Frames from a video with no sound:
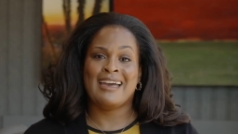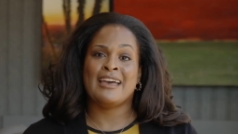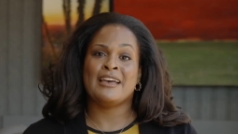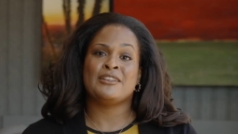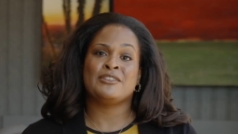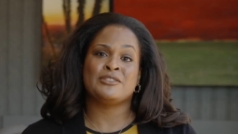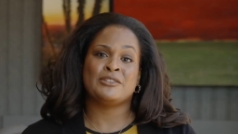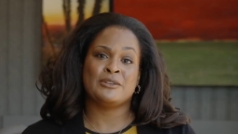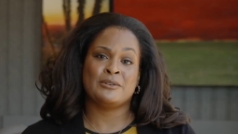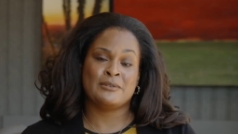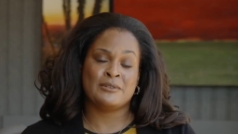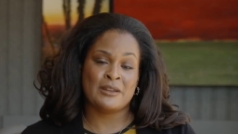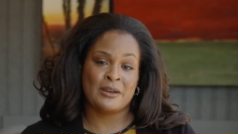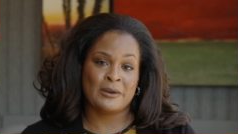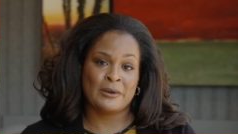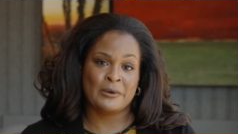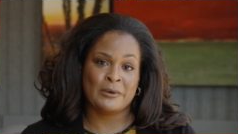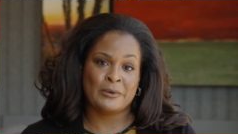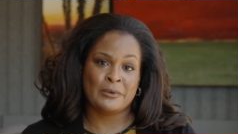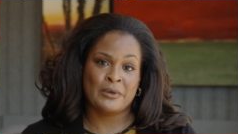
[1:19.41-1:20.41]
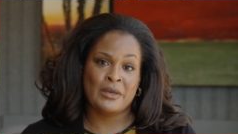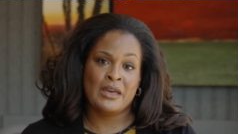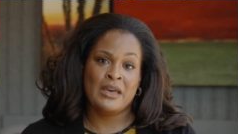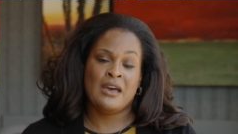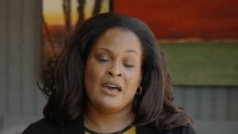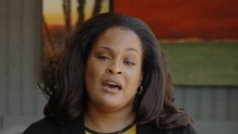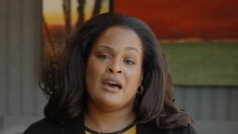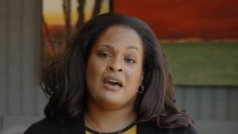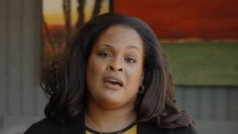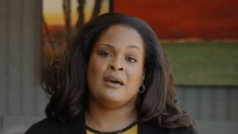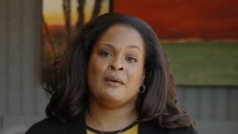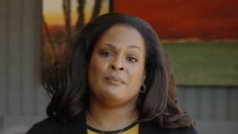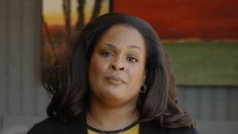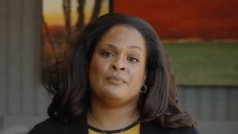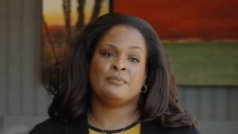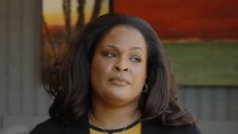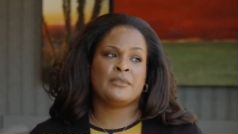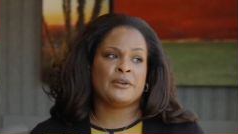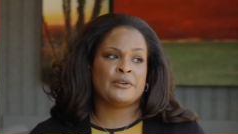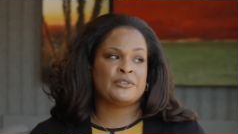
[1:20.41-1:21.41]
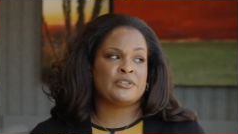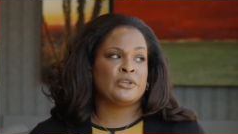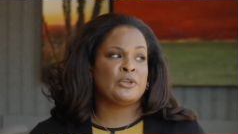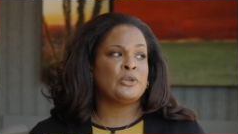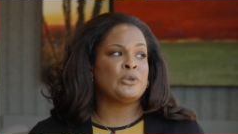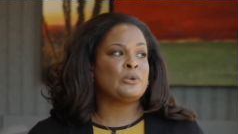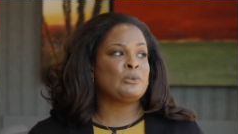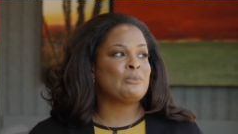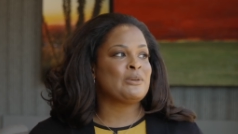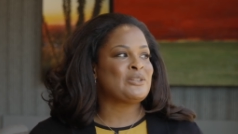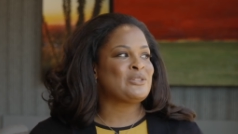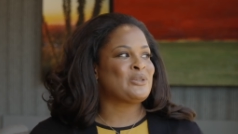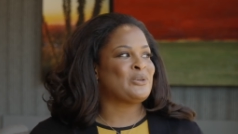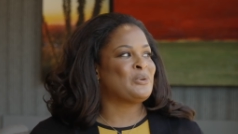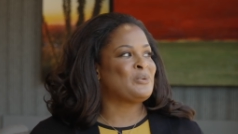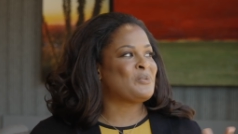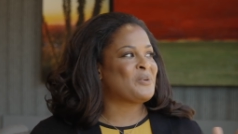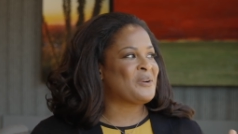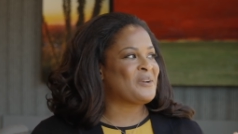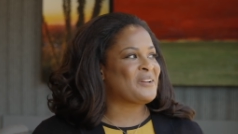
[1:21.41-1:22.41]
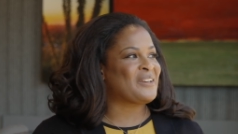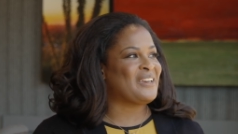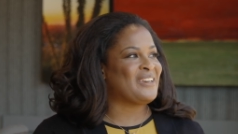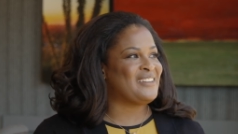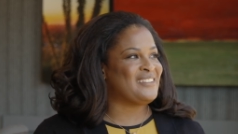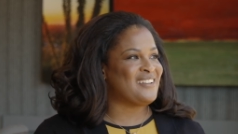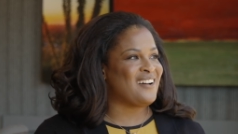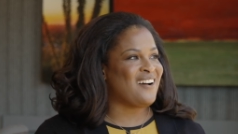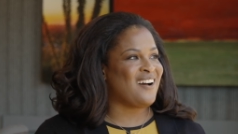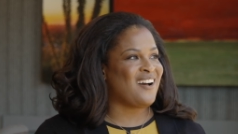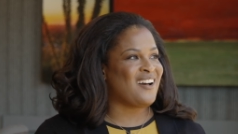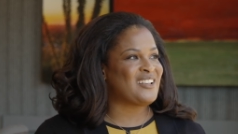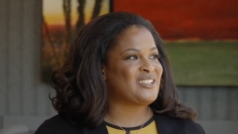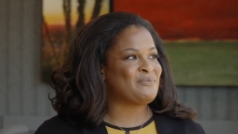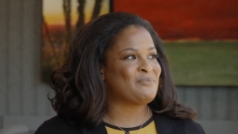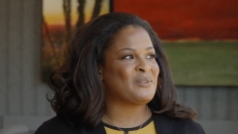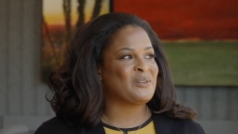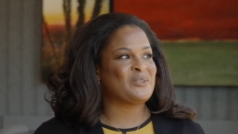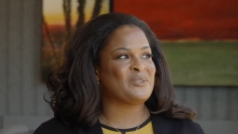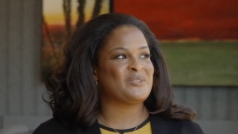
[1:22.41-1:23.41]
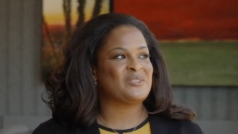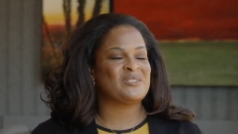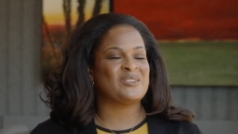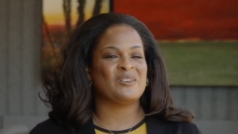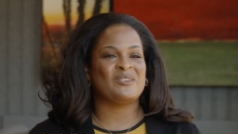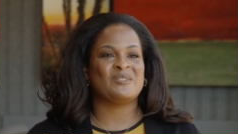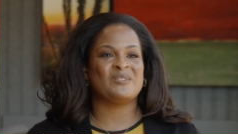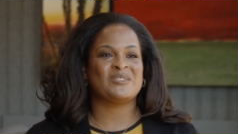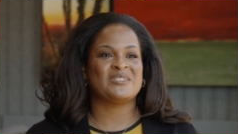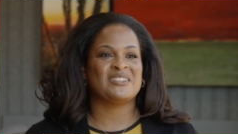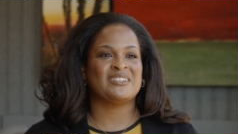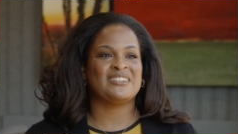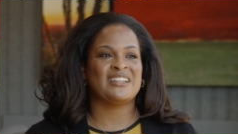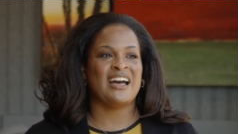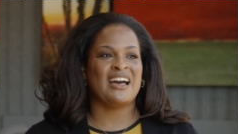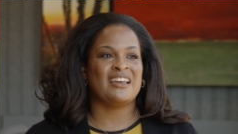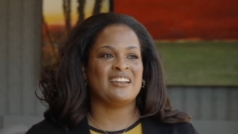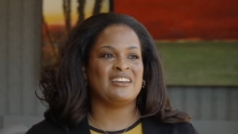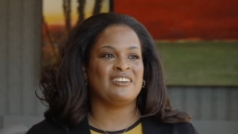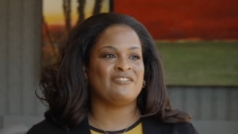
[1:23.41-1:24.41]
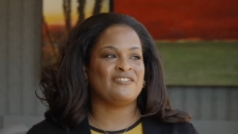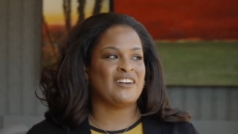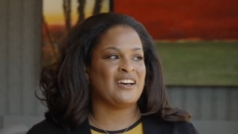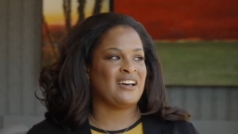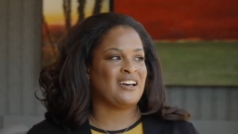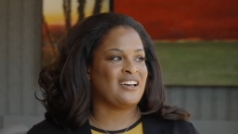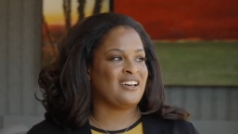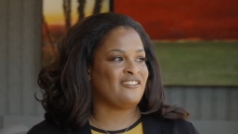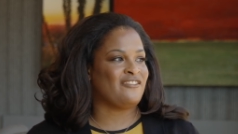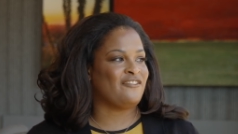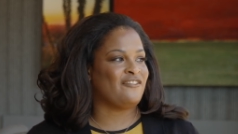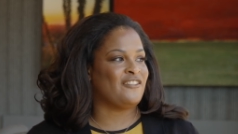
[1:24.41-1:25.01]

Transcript: As you know, um, there's humans who work in the hospital, so it's a lot of uh,